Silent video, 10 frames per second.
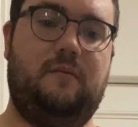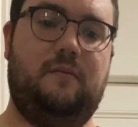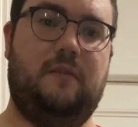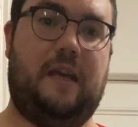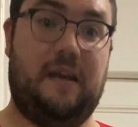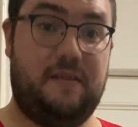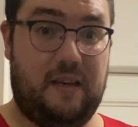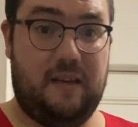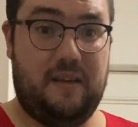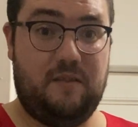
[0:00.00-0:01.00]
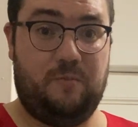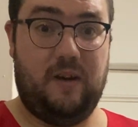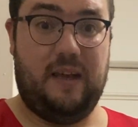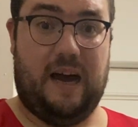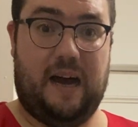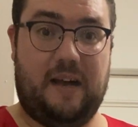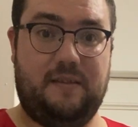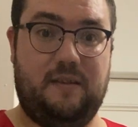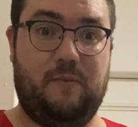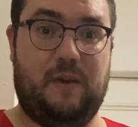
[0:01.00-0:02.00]
like I said, it is pretty
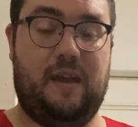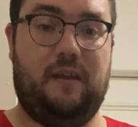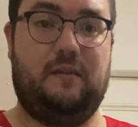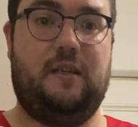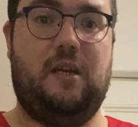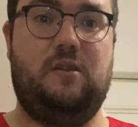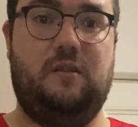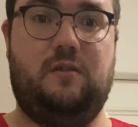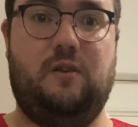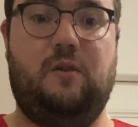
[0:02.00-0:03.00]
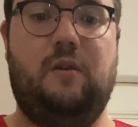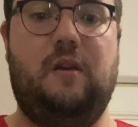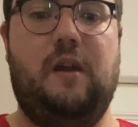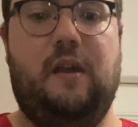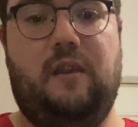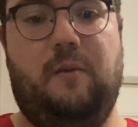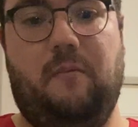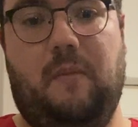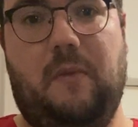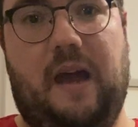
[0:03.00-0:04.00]
hot in my kitchen. So
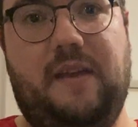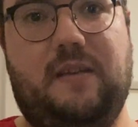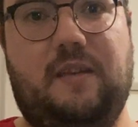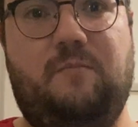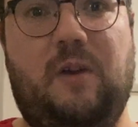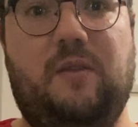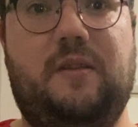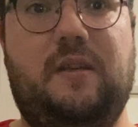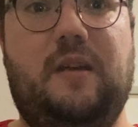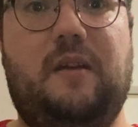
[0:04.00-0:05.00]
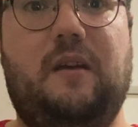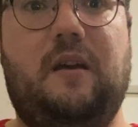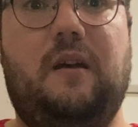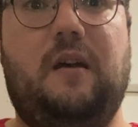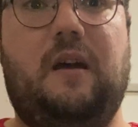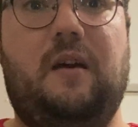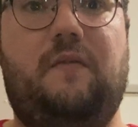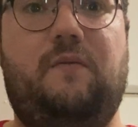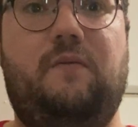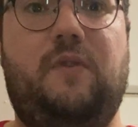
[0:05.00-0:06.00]
the ice has melted.
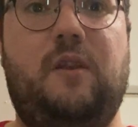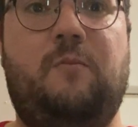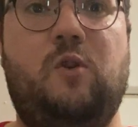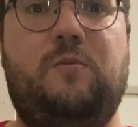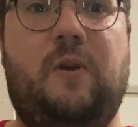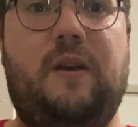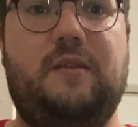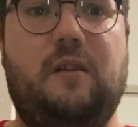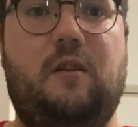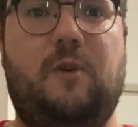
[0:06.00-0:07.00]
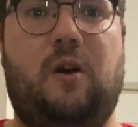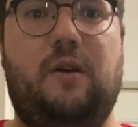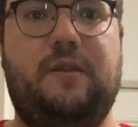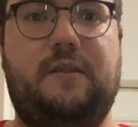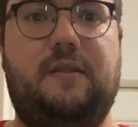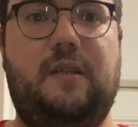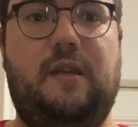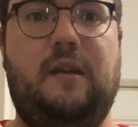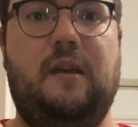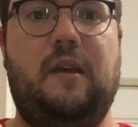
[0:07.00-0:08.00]
For the most part, it's a little bit hard to
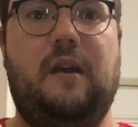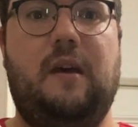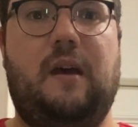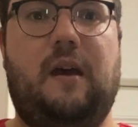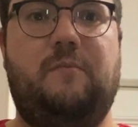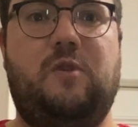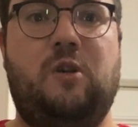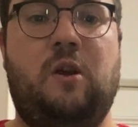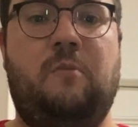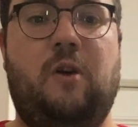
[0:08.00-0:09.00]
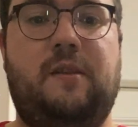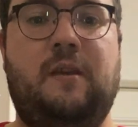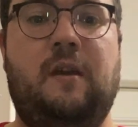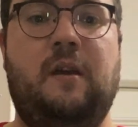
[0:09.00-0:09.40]
see, I'm sure, but